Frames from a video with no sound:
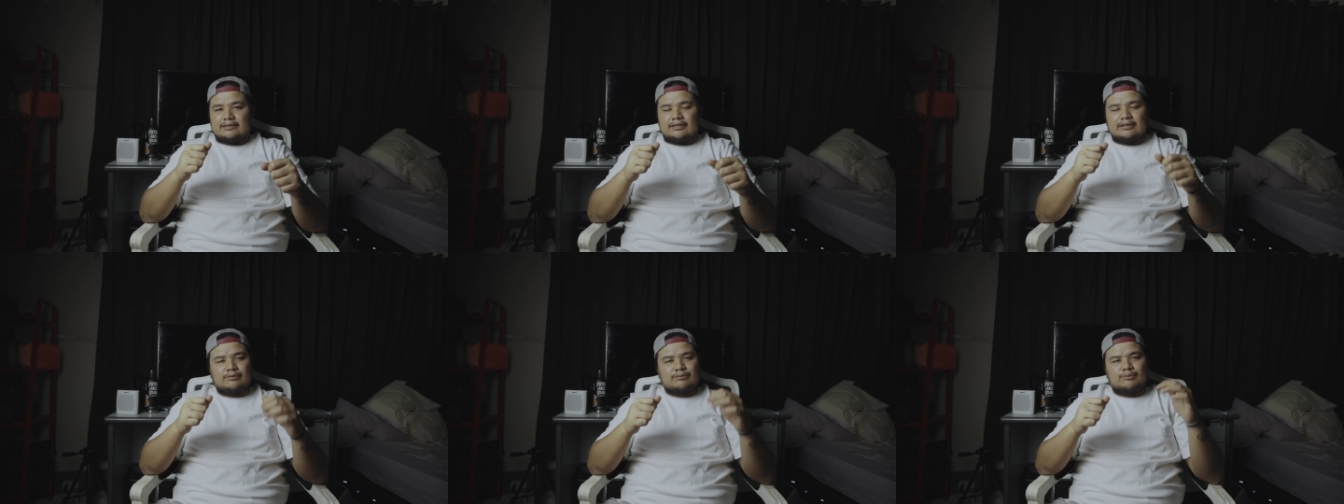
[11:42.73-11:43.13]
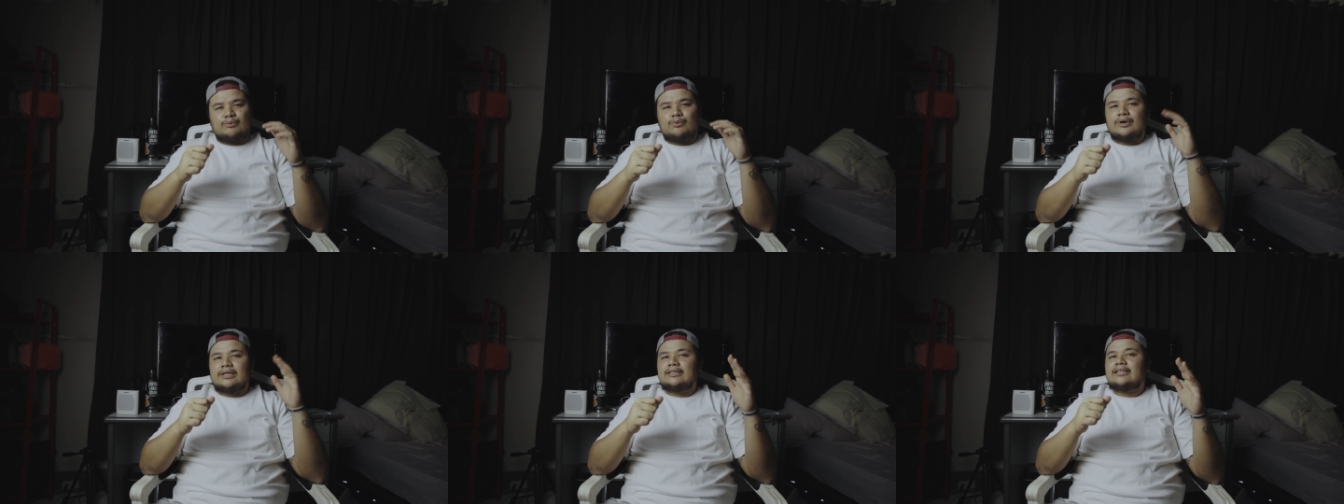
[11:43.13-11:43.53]
that
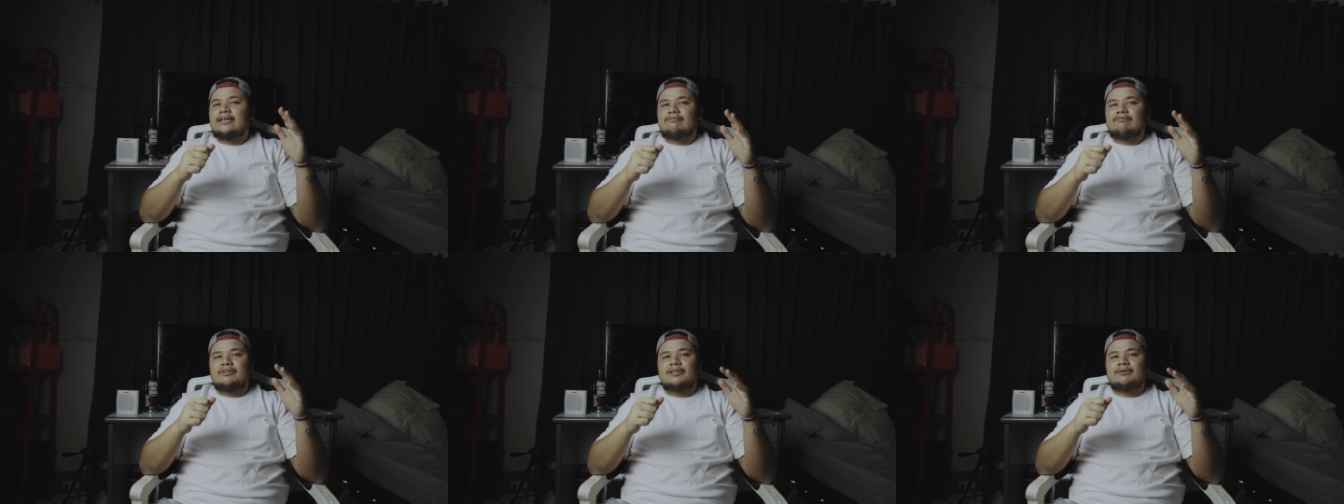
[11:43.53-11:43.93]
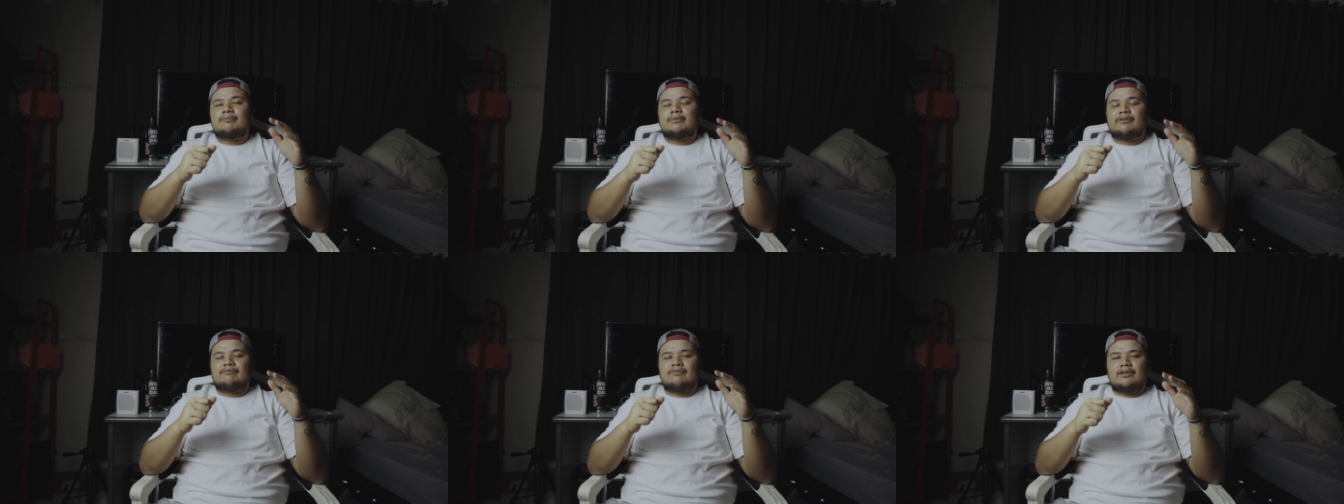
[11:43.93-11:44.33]
one level
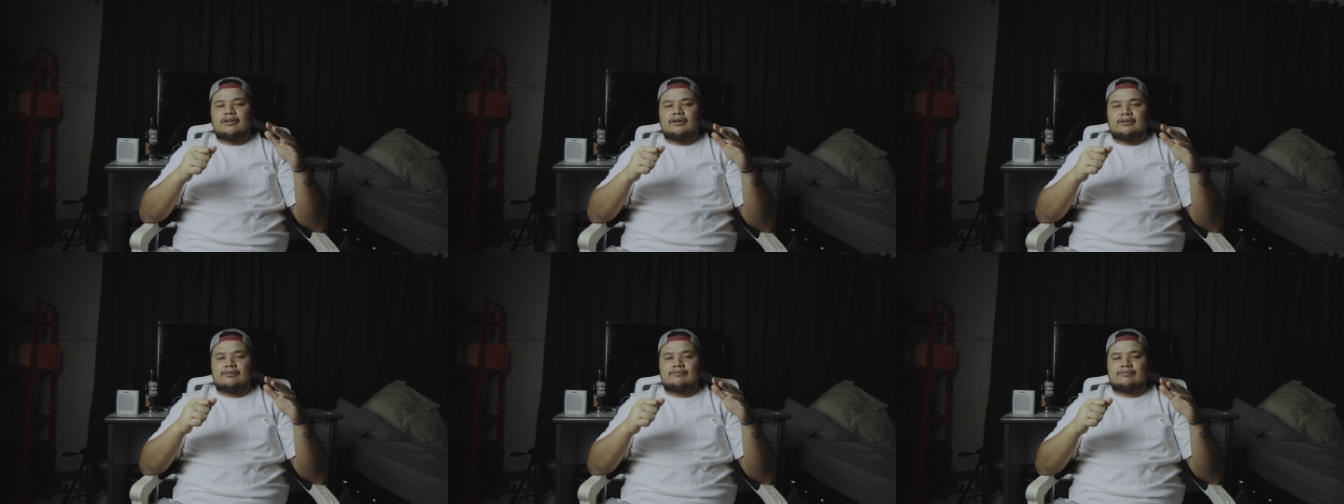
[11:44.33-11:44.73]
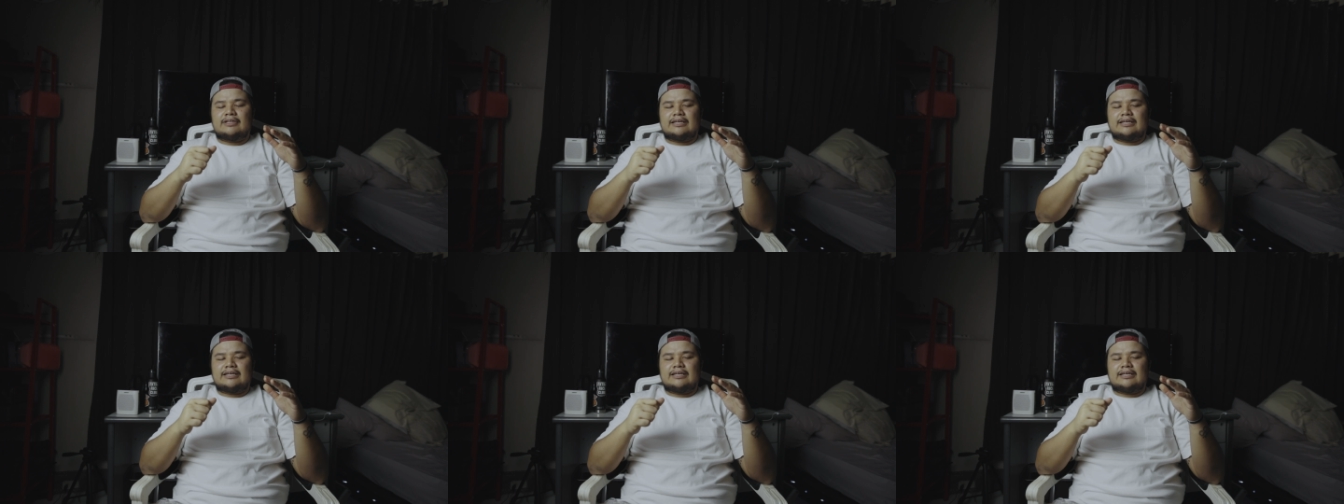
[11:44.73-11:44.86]
above love.